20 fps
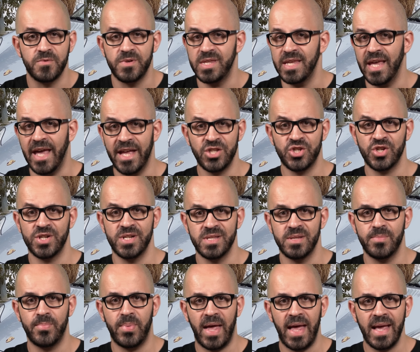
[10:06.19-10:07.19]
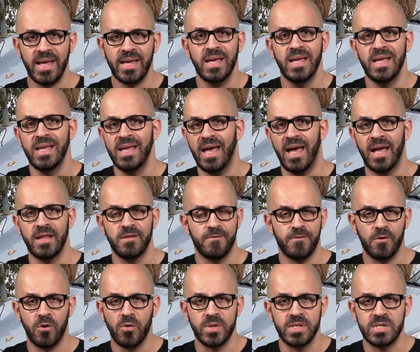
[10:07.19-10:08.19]
With the engine in the back and
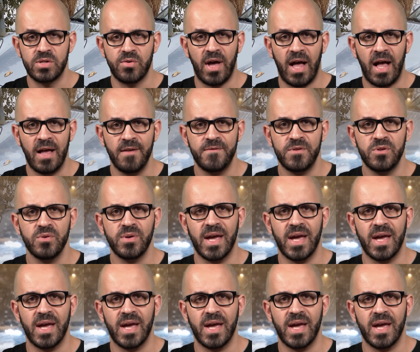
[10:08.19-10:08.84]
four-wheel drive,